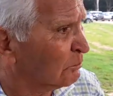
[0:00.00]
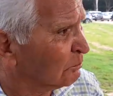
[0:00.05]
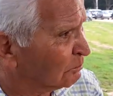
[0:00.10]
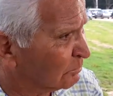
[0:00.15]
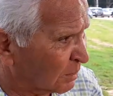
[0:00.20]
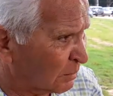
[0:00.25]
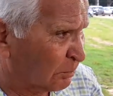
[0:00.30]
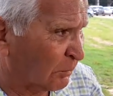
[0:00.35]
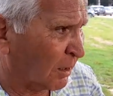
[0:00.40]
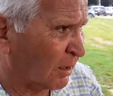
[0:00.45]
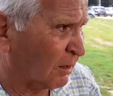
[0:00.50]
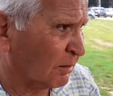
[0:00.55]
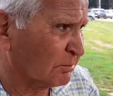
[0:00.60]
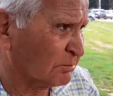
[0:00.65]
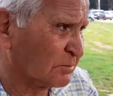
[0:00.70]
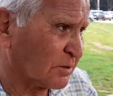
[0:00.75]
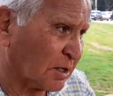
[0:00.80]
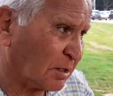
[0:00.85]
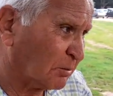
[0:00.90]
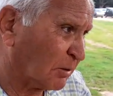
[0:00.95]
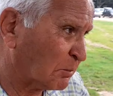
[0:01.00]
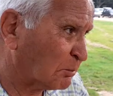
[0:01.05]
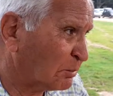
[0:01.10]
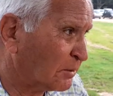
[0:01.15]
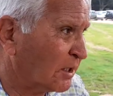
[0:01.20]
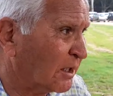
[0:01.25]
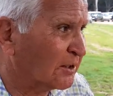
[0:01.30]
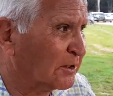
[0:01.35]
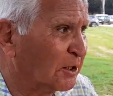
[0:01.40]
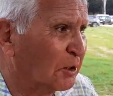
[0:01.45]
people, even
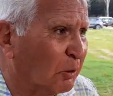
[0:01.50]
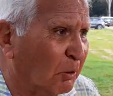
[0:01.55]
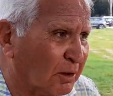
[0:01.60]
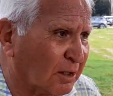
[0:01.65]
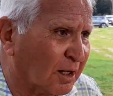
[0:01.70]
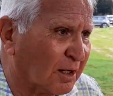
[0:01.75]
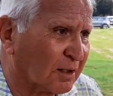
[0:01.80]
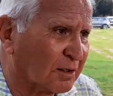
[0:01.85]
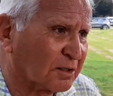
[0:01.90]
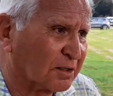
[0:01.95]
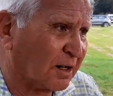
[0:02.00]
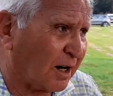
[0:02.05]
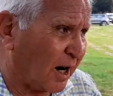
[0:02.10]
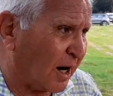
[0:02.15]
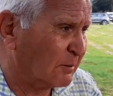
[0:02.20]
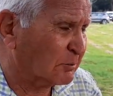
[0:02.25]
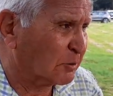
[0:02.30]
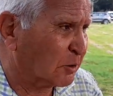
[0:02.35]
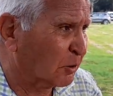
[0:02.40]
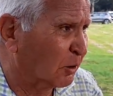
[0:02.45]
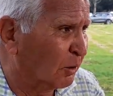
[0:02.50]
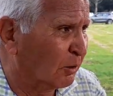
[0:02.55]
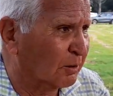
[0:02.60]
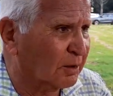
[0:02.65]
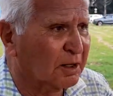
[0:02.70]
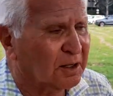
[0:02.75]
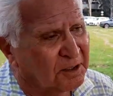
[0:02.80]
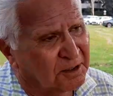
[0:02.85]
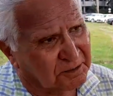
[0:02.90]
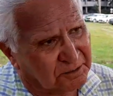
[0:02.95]
PhD holders, I'm told
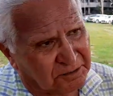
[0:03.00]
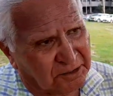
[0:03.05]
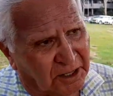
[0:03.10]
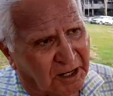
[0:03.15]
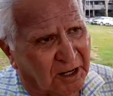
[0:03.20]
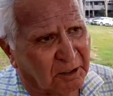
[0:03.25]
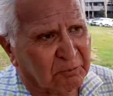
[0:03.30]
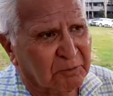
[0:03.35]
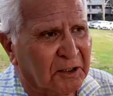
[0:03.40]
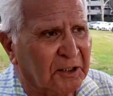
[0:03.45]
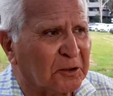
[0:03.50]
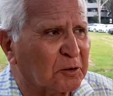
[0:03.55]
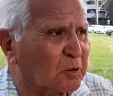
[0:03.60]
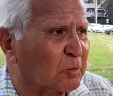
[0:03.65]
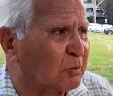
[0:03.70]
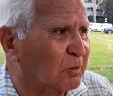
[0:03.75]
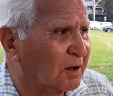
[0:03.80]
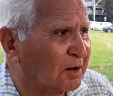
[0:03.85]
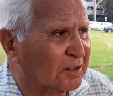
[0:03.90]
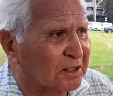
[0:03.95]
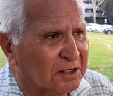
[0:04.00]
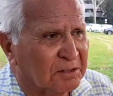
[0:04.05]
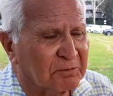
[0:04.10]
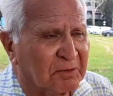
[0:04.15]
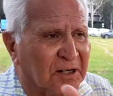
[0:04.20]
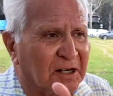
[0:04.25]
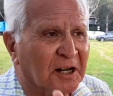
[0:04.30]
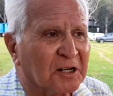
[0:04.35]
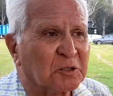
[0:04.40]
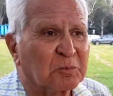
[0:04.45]
they are willing to work
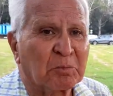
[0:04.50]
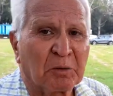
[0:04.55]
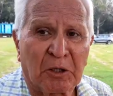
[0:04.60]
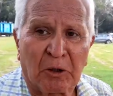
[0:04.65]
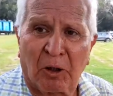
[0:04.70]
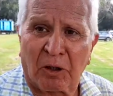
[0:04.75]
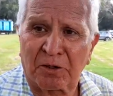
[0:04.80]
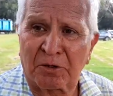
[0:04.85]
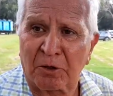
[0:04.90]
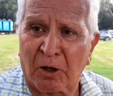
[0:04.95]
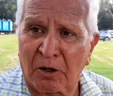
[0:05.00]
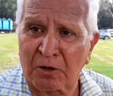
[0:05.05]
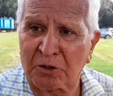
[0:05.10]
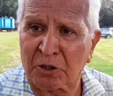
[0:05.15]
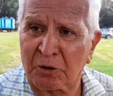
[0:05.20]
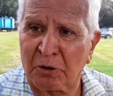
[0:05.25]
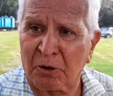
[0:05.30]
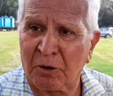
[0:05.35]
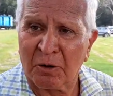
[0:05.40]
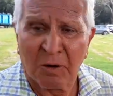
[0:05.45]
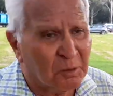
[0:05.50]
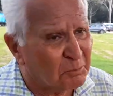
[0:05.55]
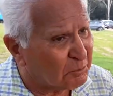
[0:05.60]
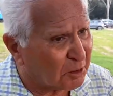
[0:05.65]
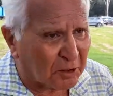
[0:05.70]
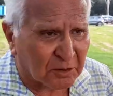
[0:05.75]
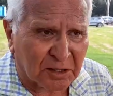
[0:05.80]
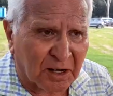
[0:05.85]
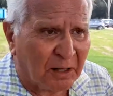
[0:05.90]
even as peons also, because